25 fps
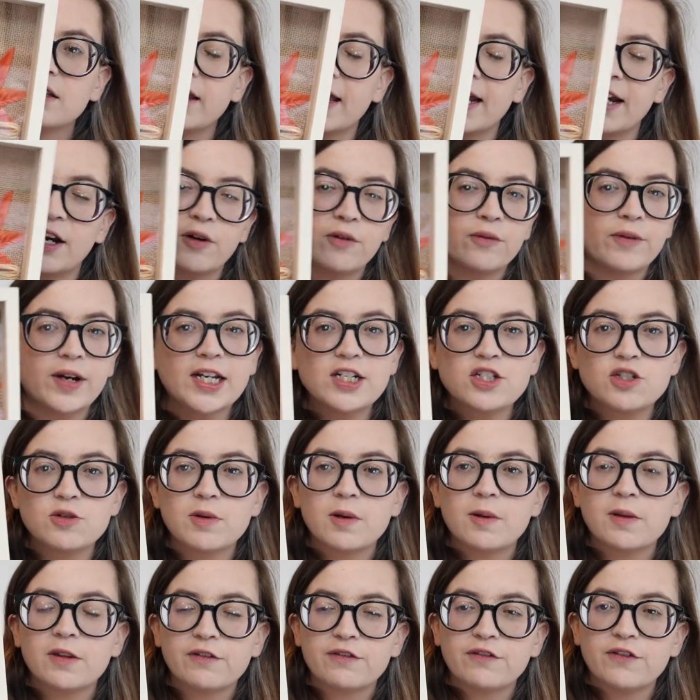like
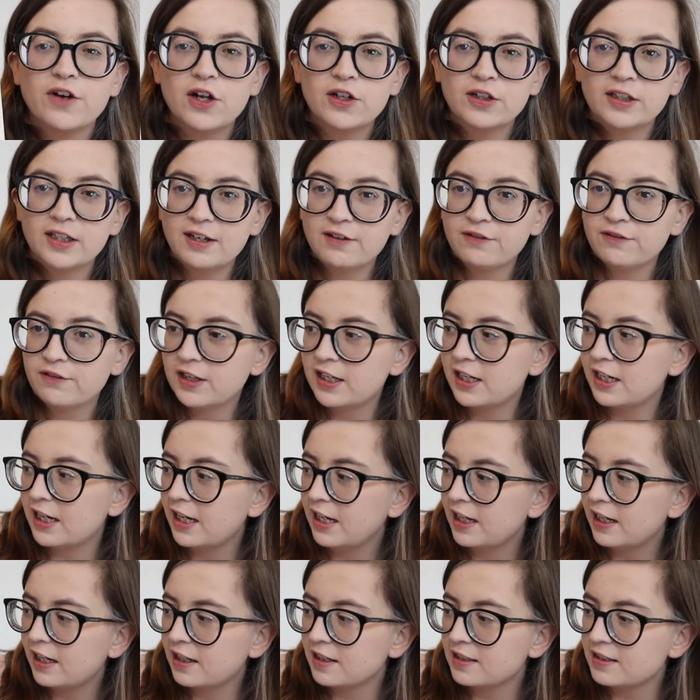arrangement with a fall leaf in
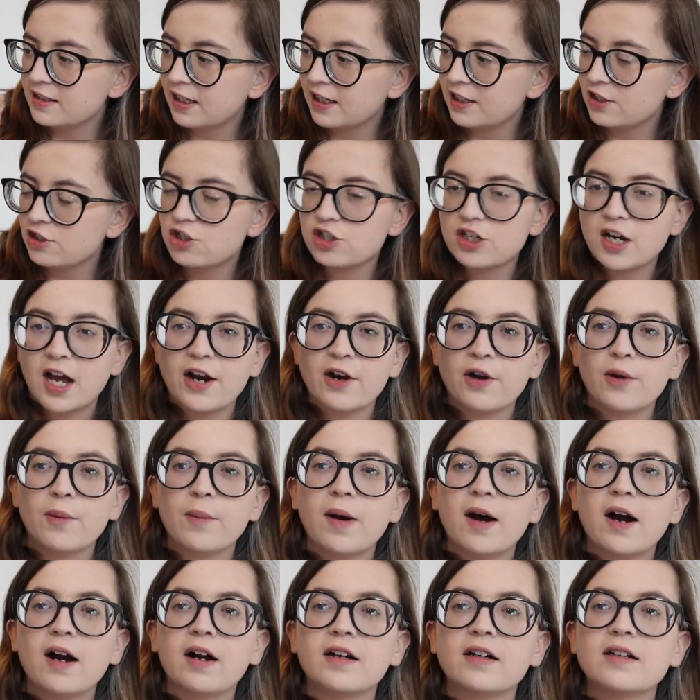it, and it's like a shadow
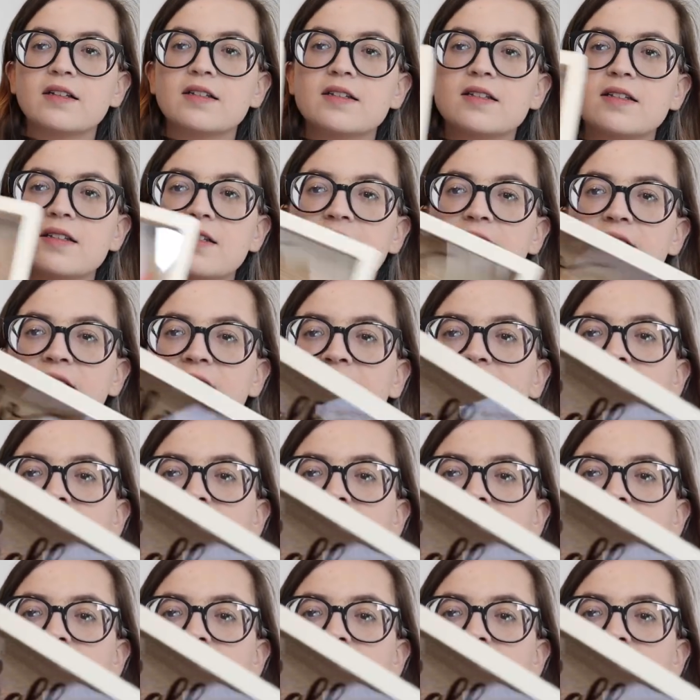box